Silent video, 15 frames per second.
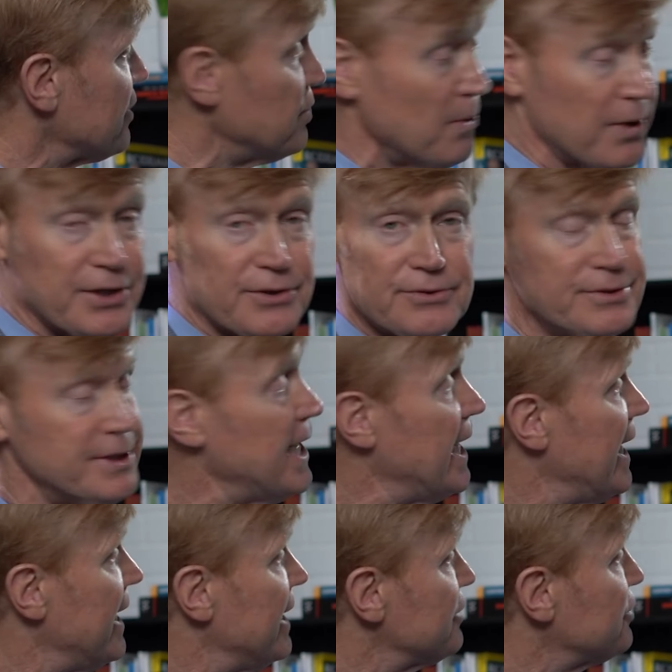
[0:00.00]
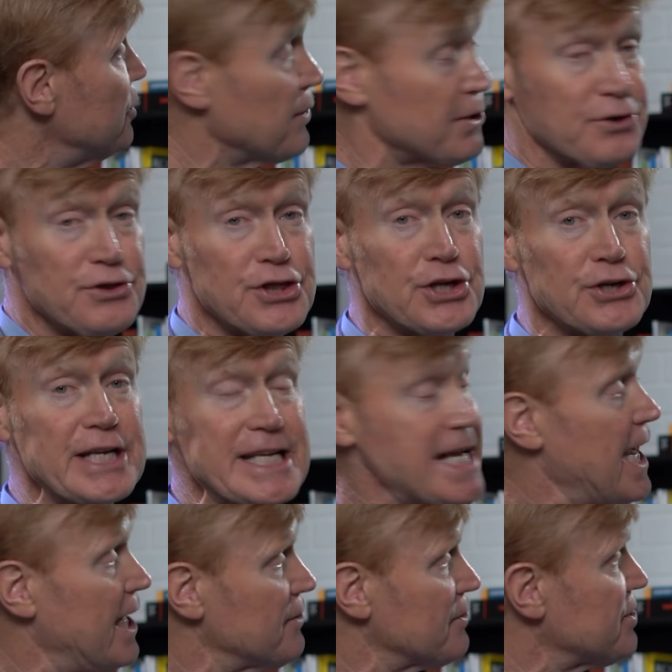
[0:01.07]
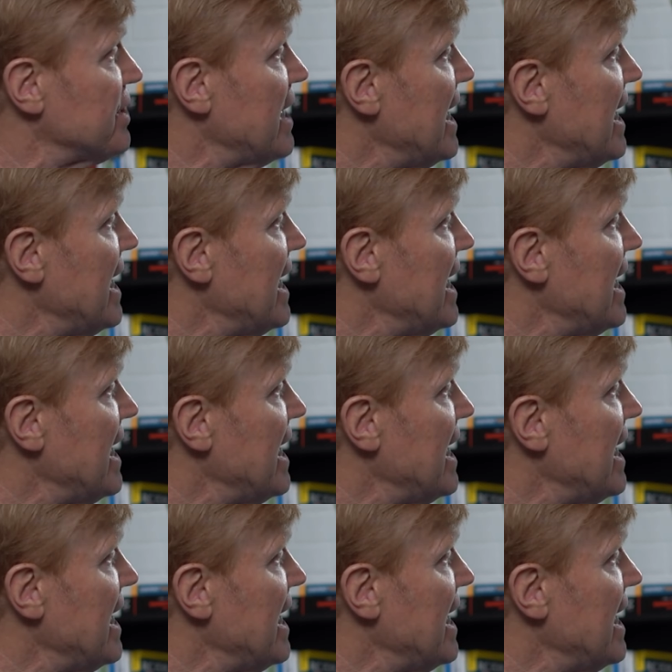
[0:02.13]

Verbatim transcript: $230